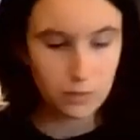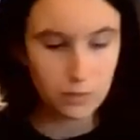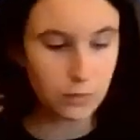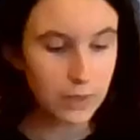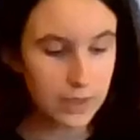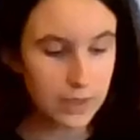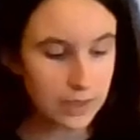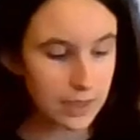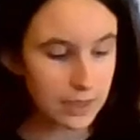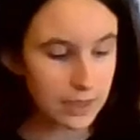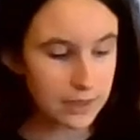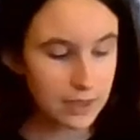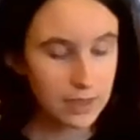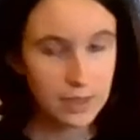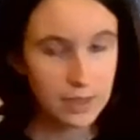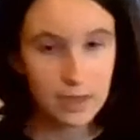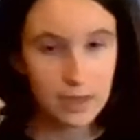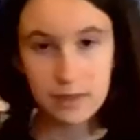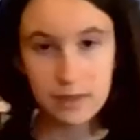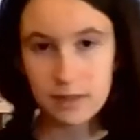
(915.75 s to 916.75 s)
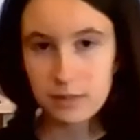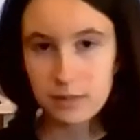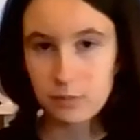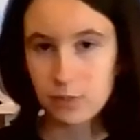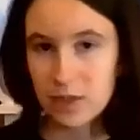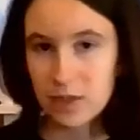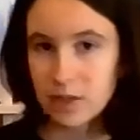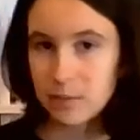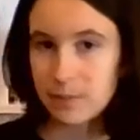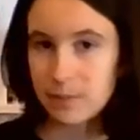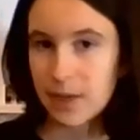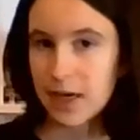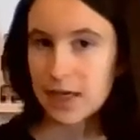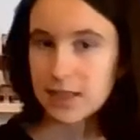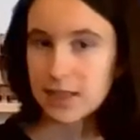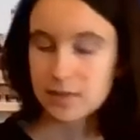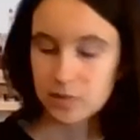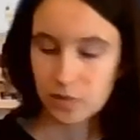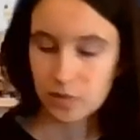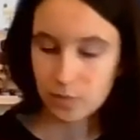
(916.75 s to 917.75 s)
Well, I think I will
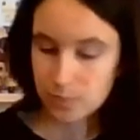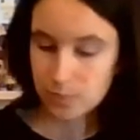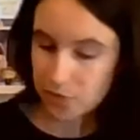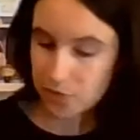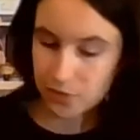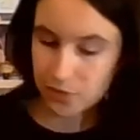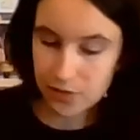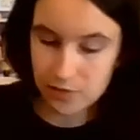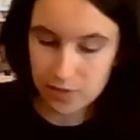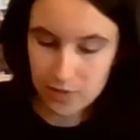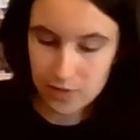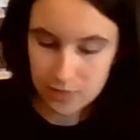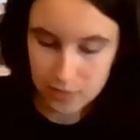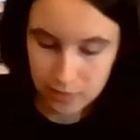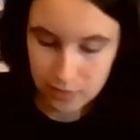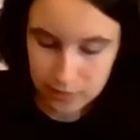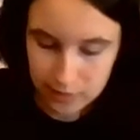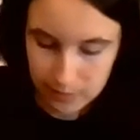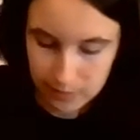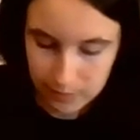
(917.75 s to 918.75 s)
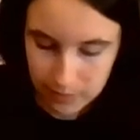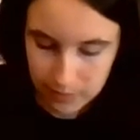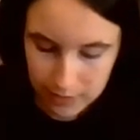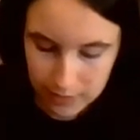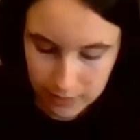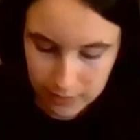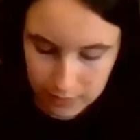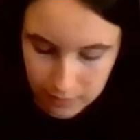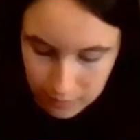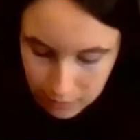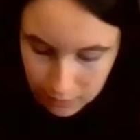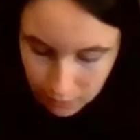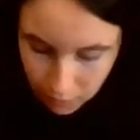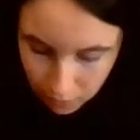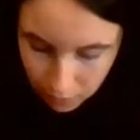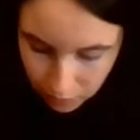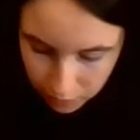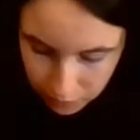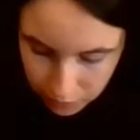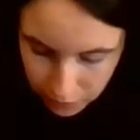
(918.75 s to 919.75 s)
buy some diffusers or something,
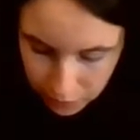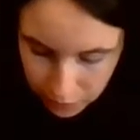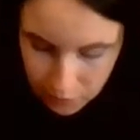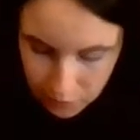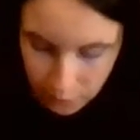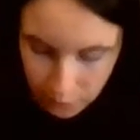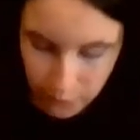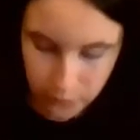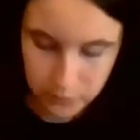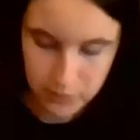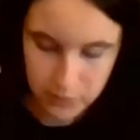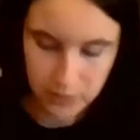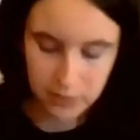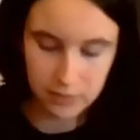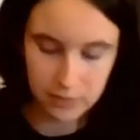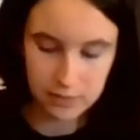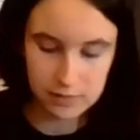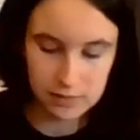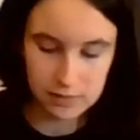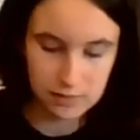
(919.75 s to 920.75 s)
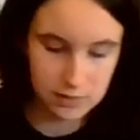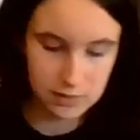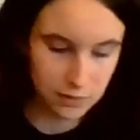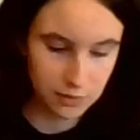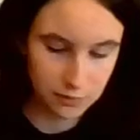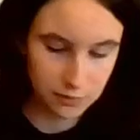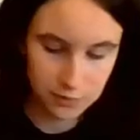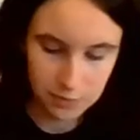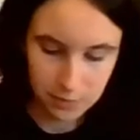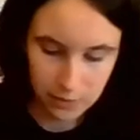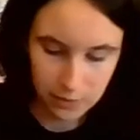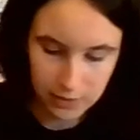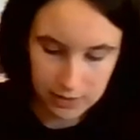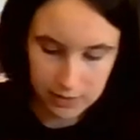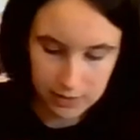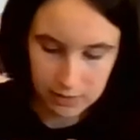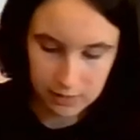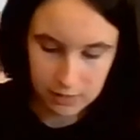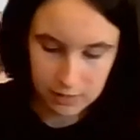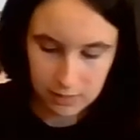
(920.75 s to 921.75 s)
or the diffuser stuff to put
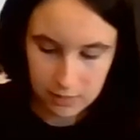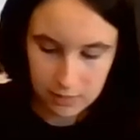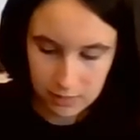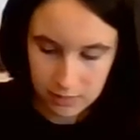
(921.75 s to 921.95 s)
in.